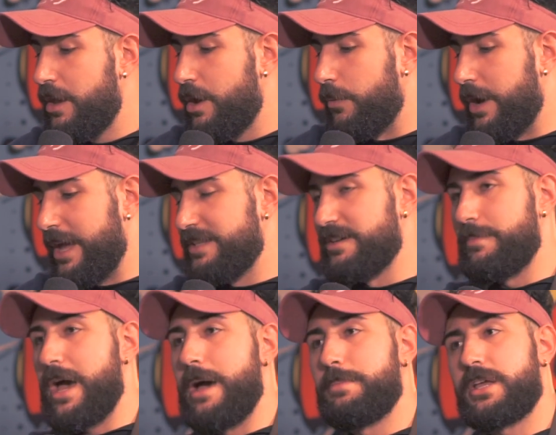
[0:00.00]
what ends up
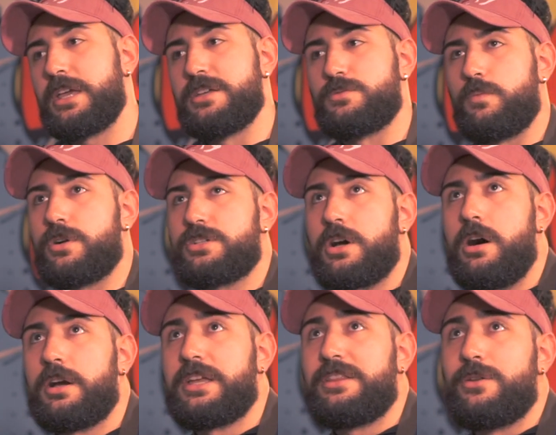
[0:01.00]
happening is we're
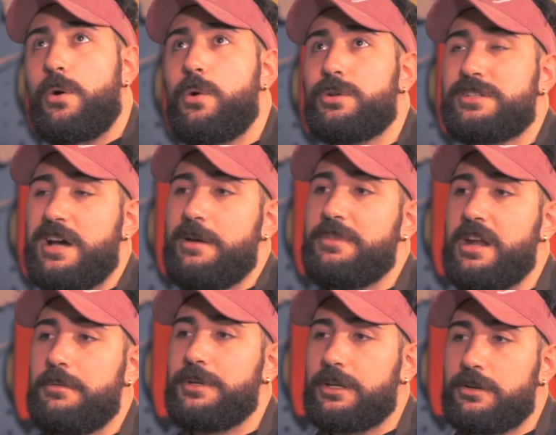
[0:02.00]
talking the whole time that
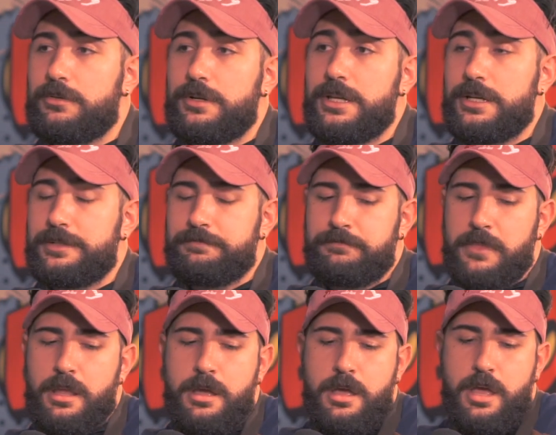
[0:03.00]
I'm in Korea.
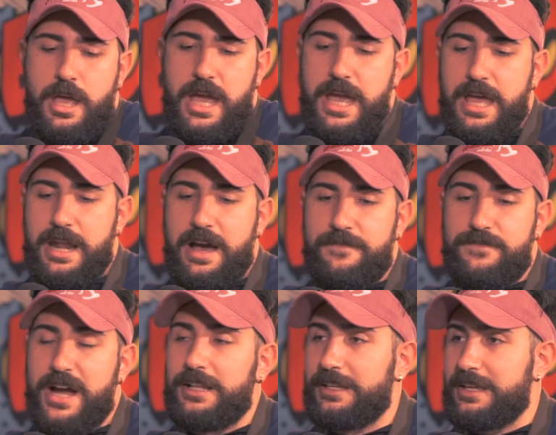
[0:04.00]
And I
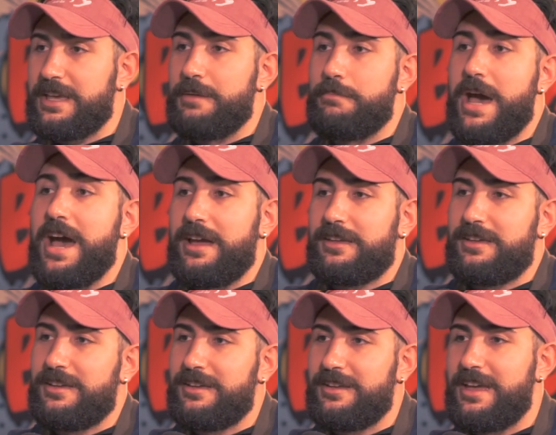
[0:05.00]
finally get back.
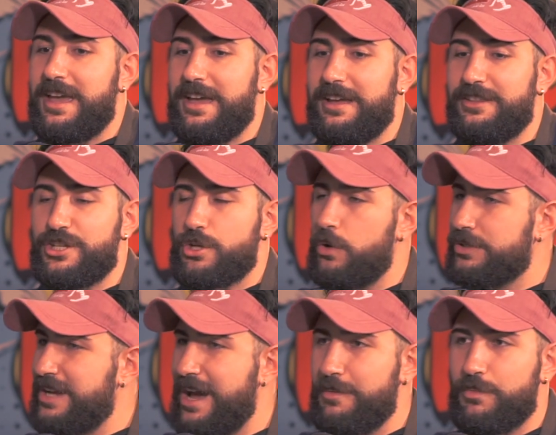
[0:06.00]
And this whole
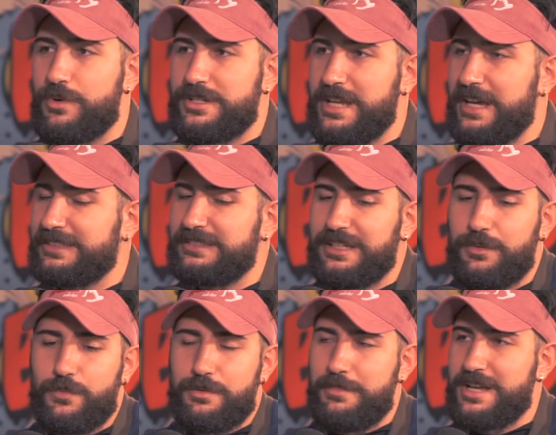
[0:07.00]
time we're texting,
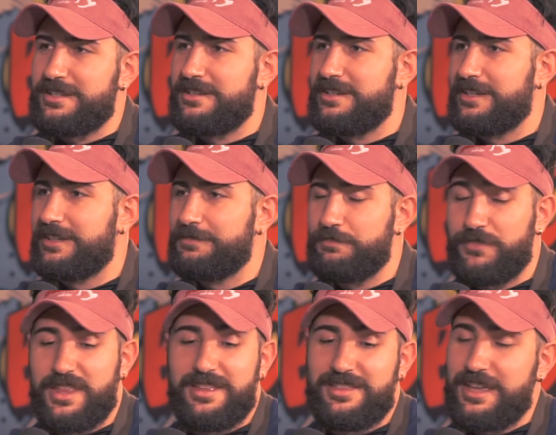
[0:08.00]
we're messaging.
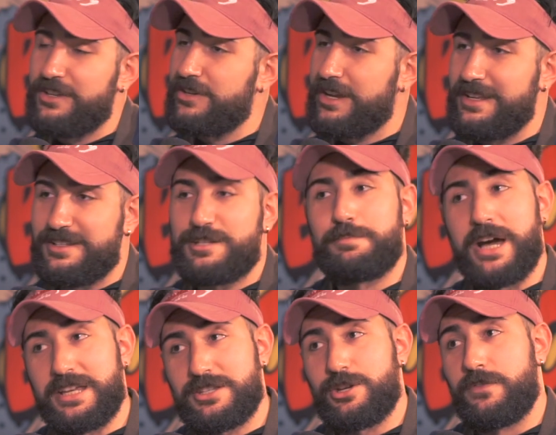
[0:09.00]
Things are getting
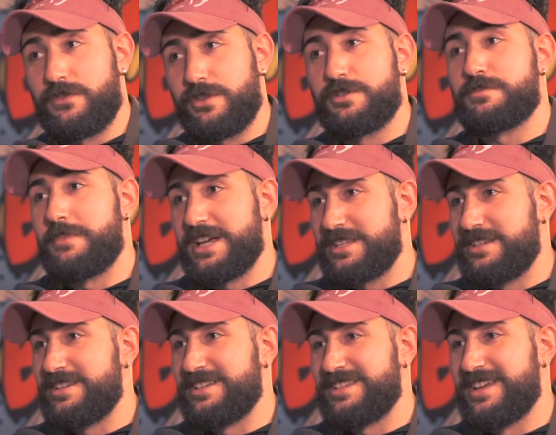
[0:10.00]
spicy over those
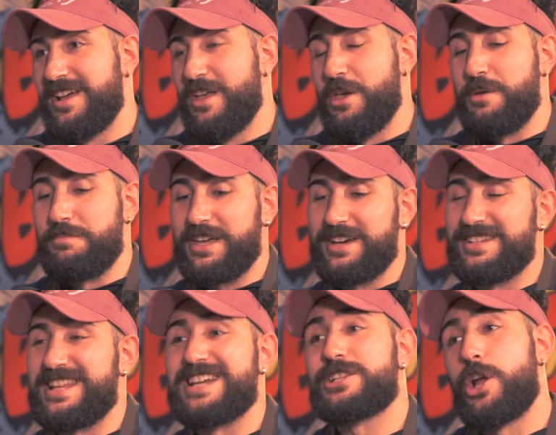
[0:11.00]
messages because
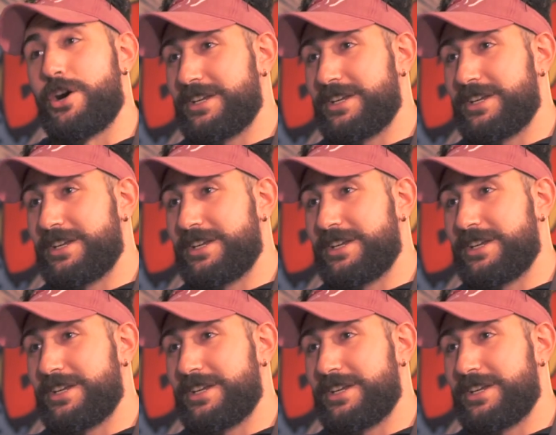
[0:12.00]
that's long